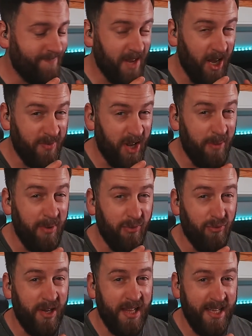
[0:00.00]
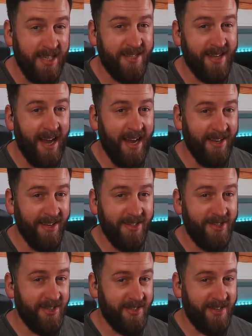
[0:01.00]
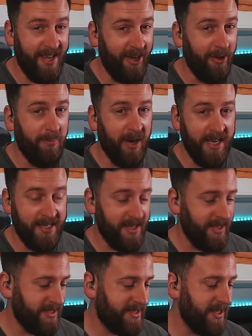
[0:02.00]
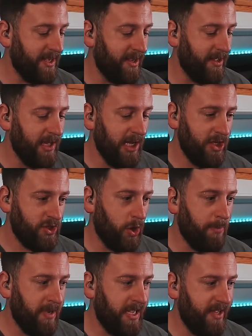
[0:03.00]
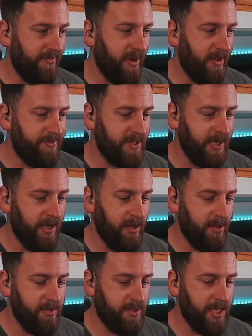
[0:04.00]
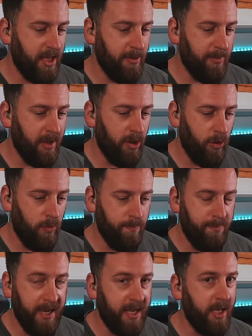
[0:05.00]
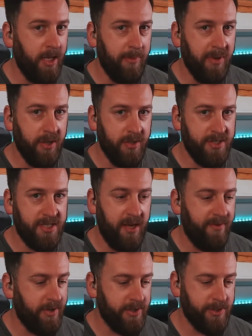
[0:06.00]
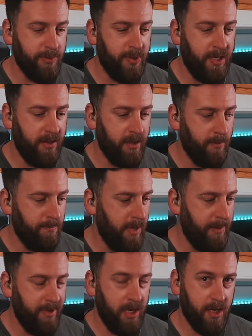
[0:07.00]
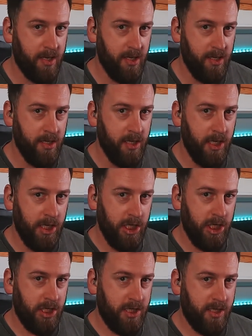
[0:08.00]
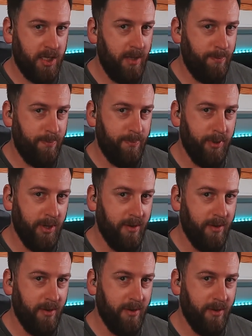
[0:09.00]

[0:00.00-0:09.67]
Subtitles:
I'm gonna be really sad to say goodbye to this thing. So I might even have to send them a little begging email and see if there's a way that maybe I can keep it